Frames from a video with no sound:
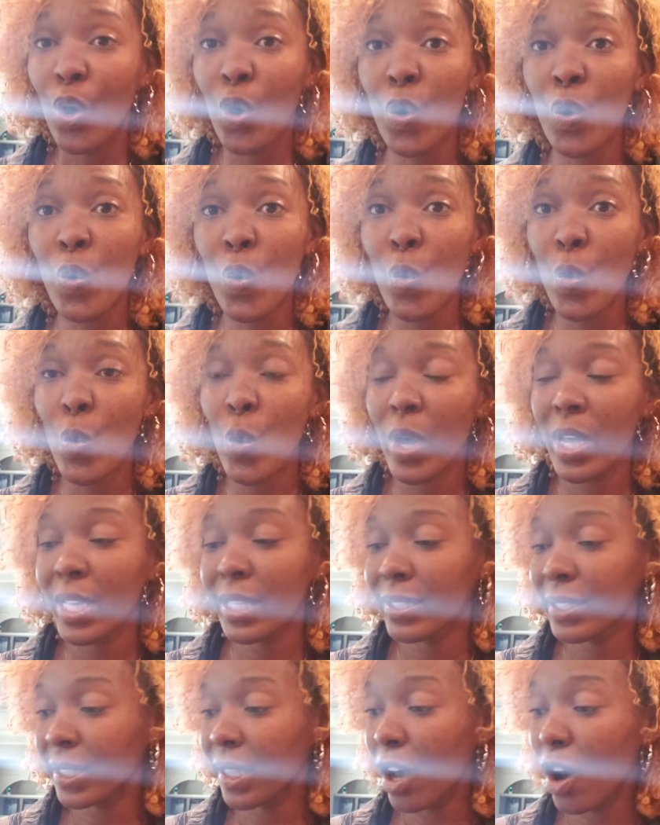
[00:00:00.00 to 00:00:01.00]
who
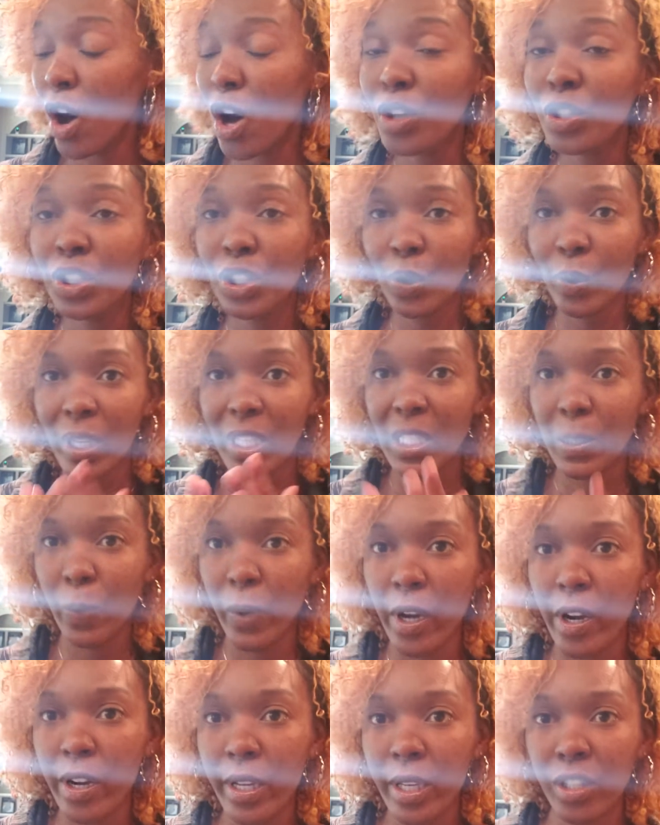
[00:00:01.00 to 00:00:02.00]
has also
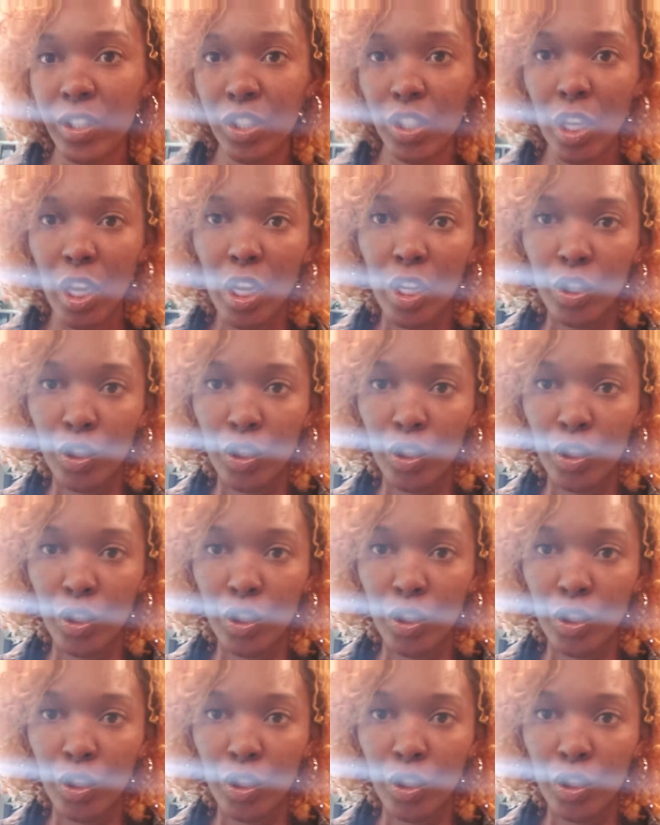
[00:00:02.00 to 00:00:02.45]
experienced